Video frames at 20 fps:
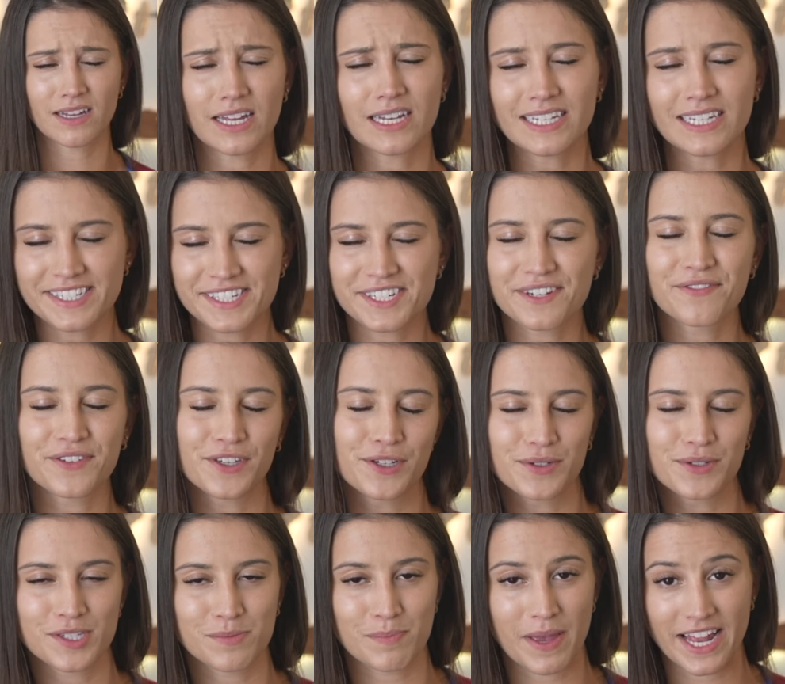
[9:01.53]
at least a
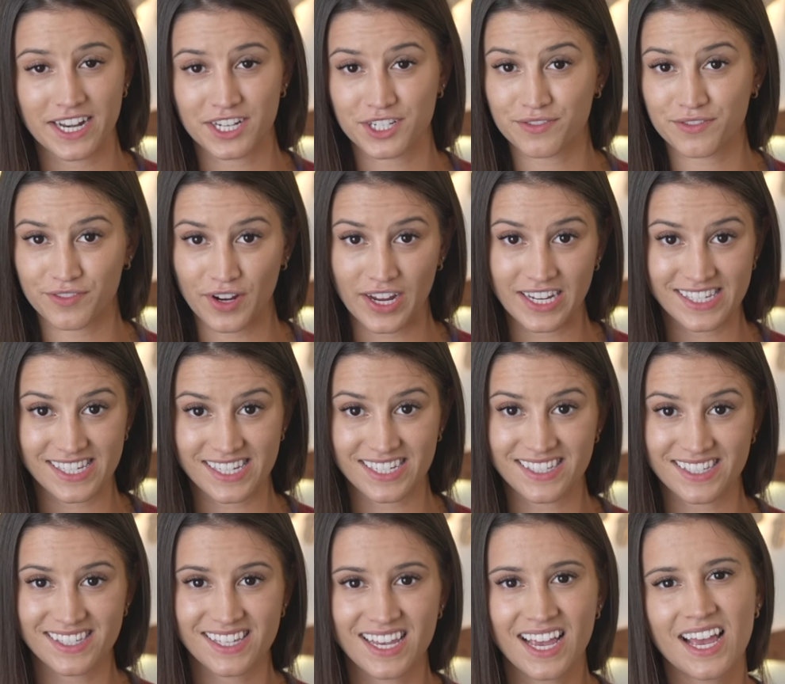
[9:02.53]
few Spanish
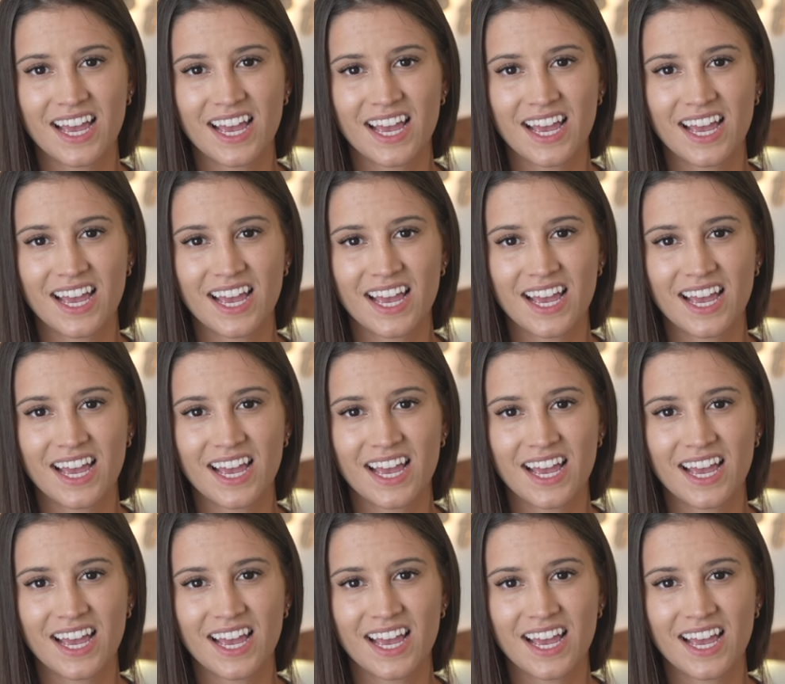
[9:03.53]
phrases.